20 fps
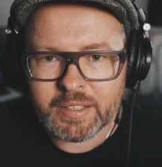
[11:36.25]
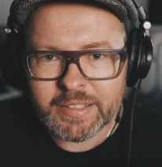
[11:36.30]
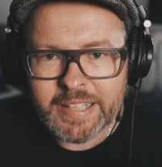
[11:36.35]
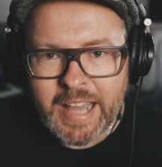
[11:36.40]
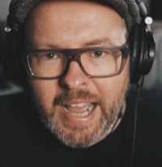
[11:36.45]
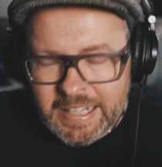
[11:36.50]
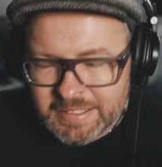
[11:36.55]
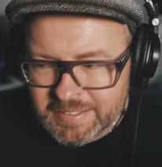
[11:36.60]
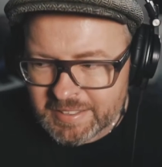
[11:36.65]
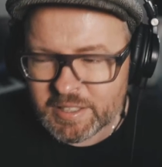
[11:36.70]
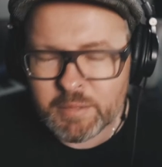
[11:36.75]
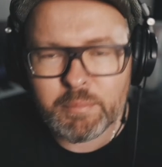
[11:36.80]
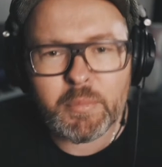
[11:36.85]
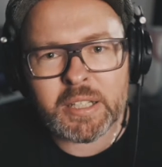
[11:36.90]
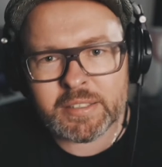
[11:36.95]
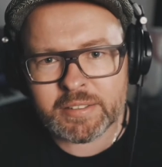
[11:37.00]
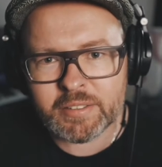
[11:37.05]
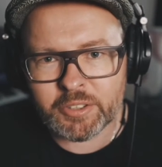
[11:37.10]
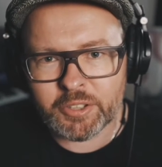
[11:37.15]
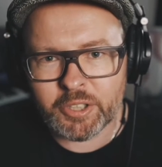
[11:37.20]
That's the
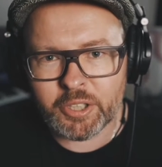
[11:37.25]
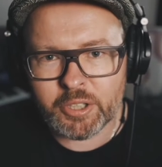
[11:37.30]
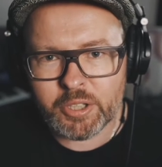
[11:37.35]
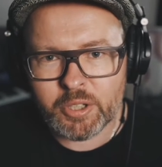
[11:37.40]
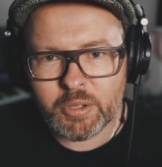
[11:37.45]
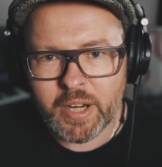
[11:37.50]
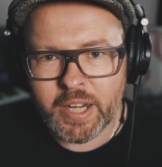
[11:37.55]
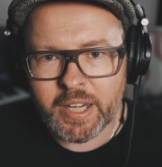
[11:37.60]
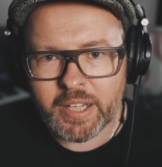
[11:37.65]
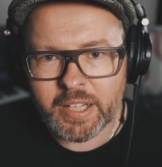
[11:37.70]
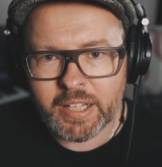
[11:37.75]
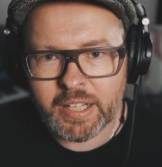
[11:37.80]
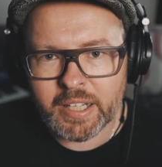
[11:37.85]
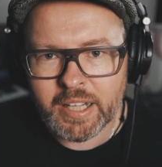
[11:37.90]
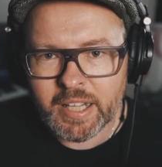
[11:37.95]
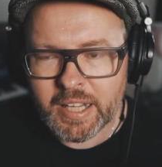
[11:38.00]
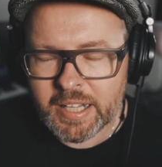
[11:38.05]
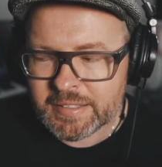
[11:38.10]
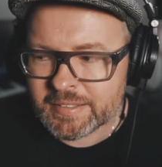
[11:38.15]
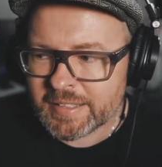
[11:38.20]
muscle you're
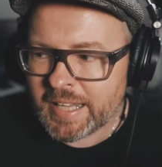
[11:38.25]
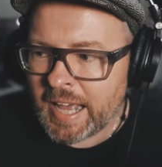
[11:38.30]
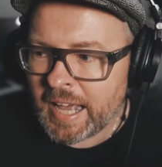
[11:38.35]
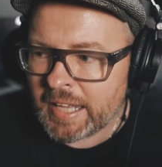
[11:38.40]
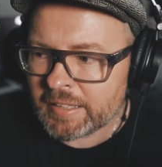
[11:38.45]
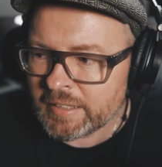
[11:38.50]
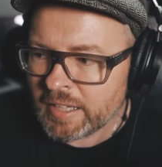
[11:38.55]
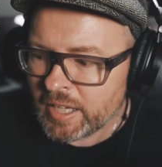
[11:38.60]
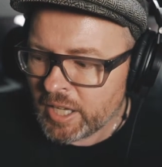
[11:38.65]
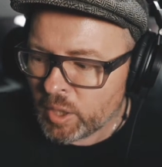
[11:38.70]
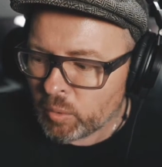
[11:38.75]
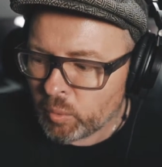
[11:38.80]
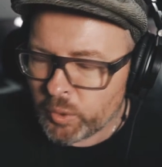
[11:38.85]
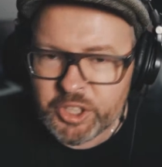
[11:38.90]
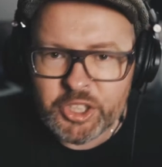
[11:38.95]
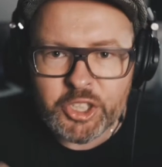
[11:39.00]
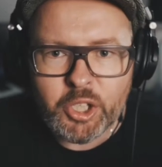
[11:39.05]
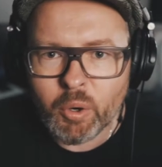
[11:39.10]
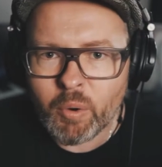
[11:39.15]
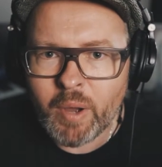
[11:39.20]
training, is that
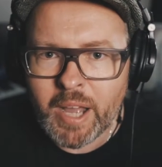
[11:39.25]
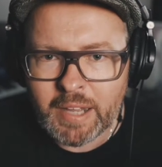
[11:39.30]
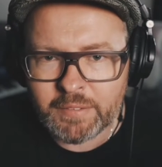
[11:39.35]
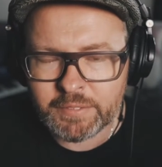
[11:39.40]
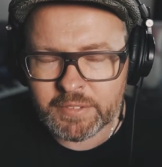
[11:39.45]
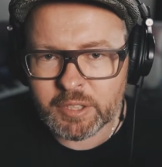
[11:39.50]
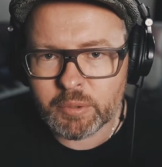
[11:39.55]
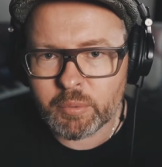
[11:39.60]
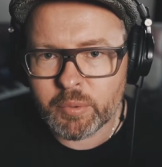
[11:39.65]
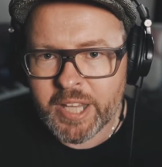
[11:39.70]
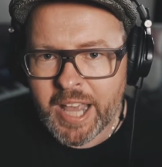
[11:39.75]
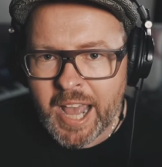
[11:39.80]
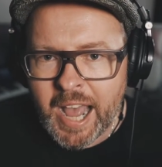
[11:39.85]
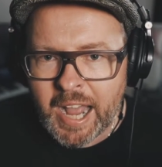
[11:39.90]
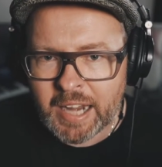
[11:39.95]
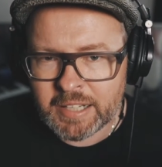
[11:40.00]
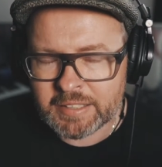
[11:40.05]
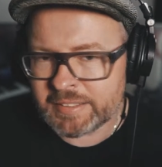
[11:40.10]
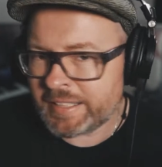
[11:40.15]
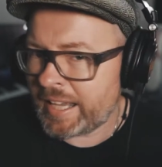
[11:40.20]
we don't have to
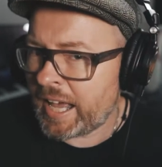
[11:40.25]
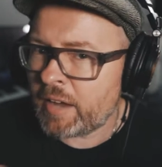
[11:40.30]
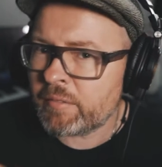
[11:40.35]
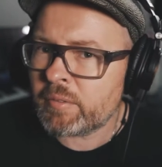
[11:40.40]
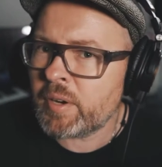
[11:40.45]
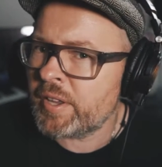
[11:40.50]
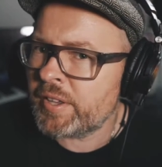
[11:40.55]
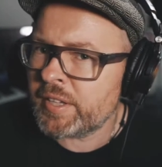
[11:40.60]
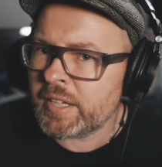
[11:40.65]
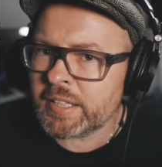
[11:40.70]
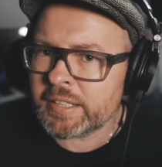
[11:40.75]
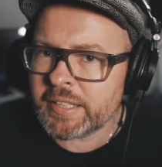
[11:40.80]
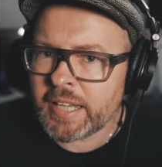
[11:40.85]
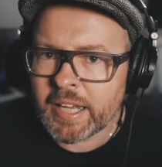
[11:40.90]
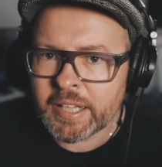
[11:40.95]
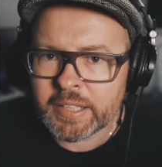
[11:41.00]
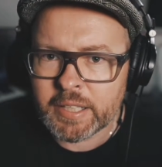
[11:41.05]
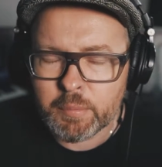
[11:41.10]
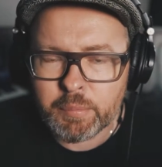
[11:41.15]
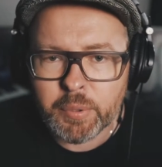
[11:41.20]
react to everything
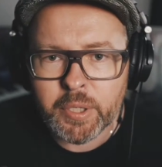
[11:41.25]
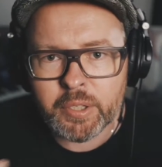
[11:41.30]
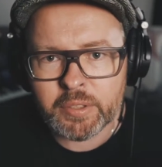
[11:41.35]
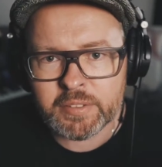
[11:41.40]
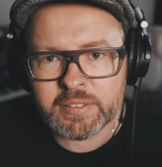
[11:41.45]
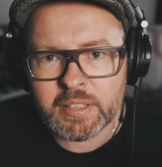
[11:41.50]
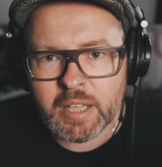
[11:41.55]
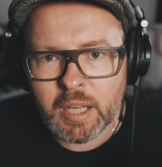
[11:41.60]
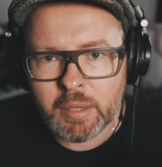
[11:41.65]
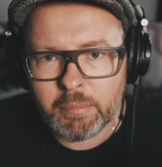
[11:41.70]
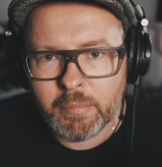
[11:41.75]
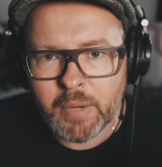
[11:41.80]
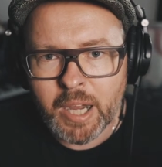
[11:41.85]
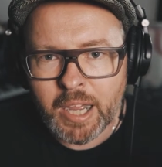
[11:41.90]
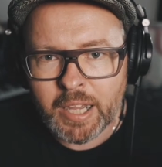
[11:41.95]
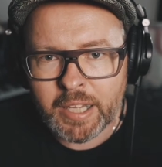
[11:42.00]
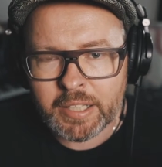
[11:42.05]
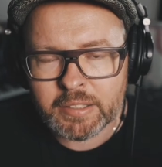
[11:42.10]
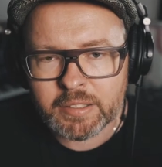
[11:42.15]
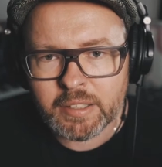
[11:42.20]
that appears in our
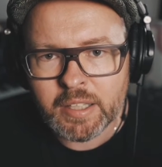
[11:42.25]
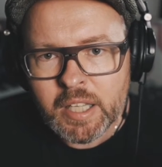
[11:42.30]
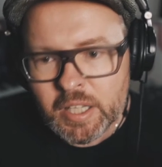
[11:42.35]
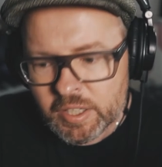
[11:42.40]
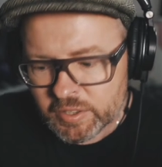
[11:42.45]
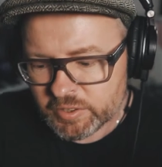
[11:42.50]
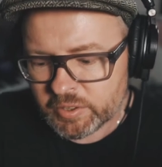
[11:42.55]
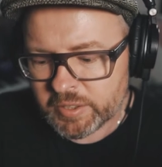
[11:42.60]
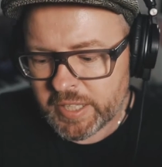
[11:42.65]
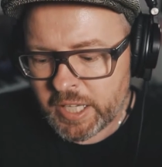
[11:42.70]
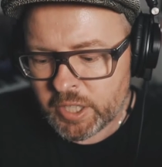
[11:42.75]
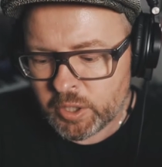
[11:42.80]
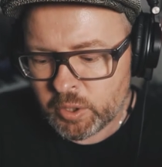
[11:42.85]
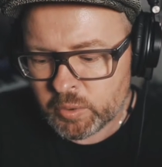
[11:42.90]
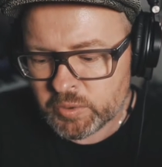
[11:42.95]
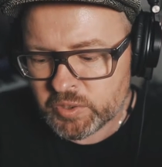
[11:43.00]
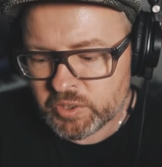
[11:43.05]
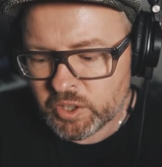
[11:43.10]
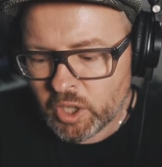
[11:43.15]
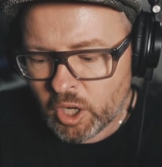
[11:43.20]
mind, so that
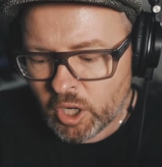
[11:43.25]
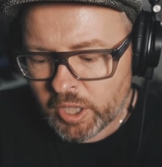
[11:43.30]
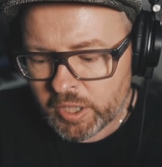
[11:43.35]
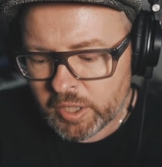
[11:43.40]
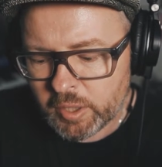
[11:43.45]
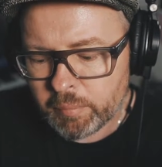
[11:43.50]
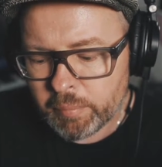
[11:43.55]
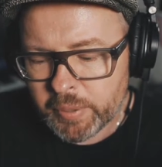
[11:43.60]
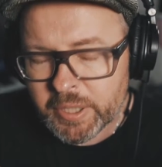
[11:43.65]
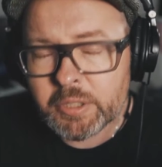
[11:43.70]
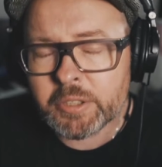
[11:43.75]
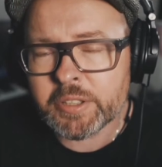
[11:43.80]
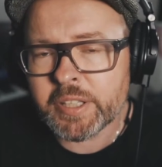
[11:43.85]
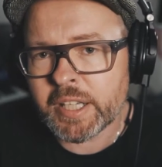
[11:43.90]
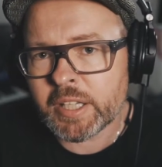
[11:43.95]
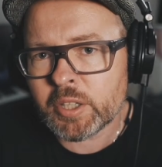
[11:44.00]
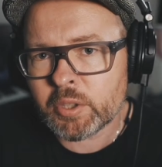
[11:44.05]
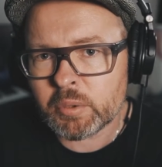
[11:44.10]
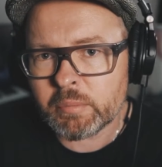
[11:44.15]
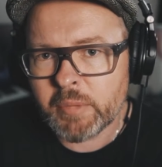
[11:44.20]
you start
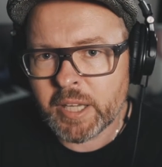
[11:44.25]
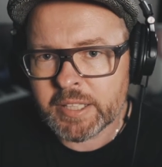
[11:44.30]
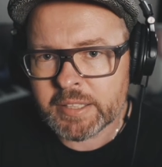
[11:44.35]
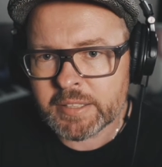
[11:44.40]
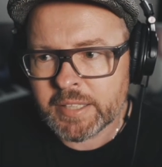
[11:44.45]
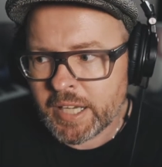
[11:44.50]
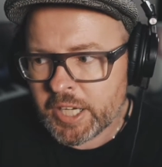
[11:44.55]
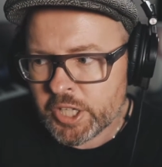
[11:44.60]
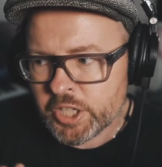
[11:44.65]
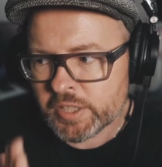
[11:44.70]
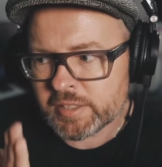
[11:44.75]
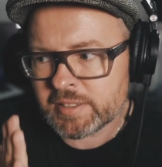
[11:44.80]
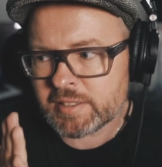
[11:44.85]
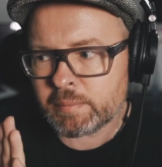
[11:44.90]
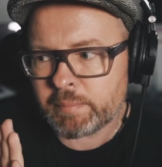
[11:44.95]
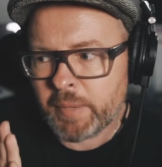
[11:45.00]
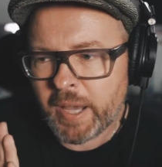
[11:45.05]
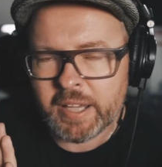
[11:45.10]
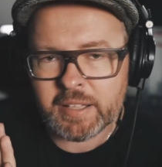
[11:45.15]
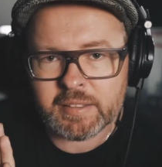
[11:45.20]
building through meditation
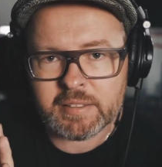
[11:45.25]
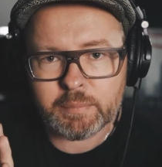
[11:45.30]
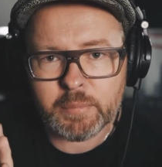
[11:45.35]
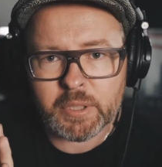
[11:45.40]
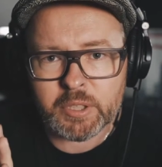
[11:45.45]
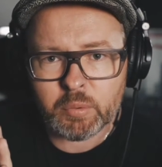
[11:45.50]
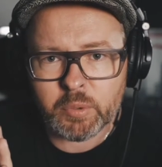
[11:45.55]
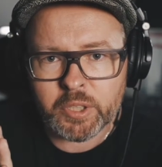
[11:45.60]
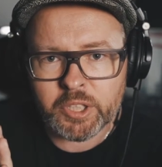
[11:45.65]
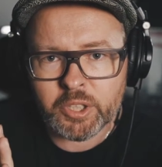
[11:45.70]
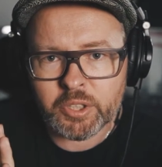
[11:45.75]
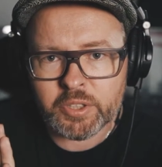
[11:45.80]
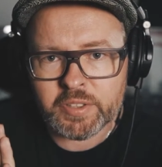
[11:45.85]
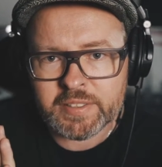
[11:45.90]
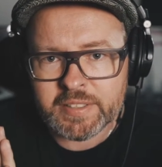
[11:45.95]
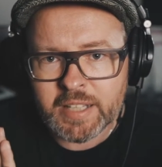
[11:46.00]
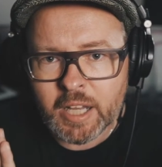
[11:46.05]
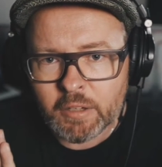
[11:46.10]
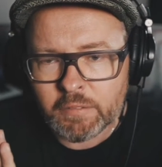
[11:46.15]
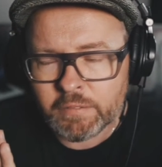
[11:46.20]
space between
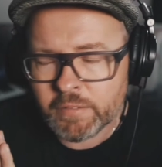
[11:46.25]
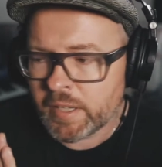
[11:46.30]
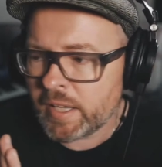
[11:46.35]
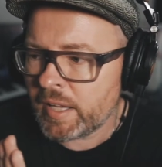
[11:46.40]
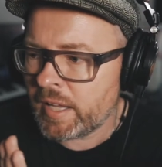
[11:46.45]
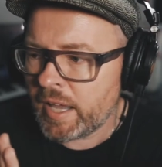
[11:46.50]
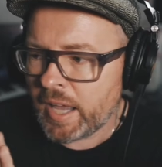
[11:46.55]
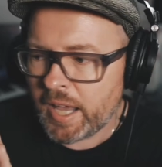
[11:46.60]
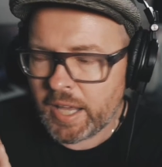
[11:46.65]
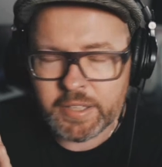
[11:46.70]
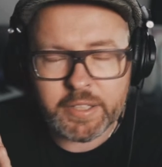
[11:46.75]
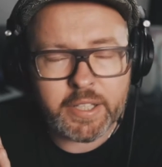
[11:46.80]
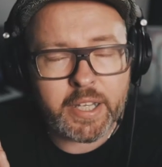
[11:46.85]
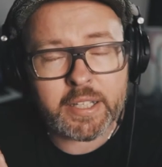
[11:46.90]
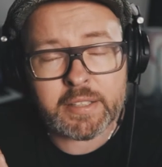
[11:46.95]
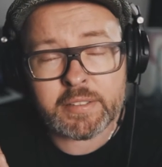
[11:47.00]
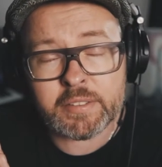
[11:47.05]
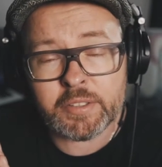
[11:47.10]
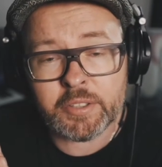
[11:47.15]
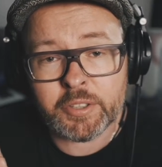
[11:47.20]
yourself and
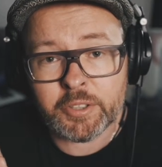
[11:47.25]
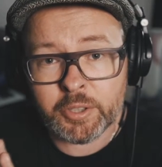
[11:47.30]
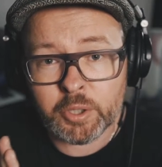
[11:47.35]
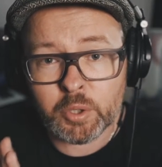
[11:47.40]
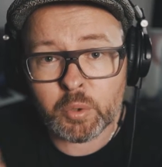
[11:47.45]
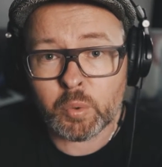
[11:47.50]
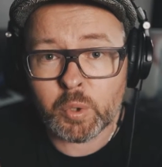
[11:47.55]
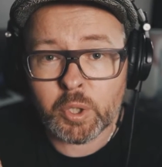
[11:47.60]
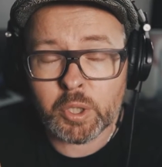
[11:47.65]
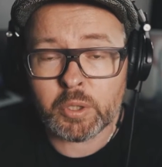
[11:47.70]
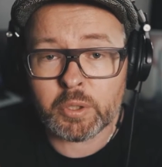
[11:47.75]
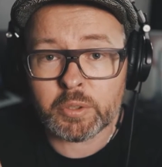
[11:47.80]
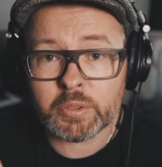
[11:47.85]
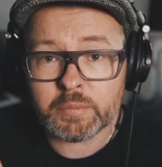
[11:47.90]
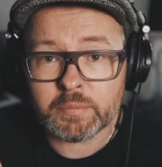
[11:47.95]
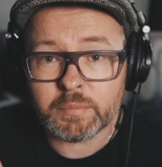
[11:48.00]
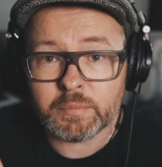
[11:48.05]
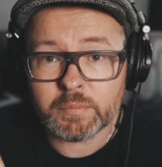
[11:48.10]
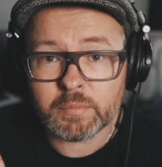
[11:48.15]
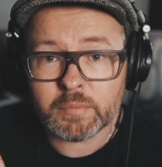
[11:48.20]
the exterior world.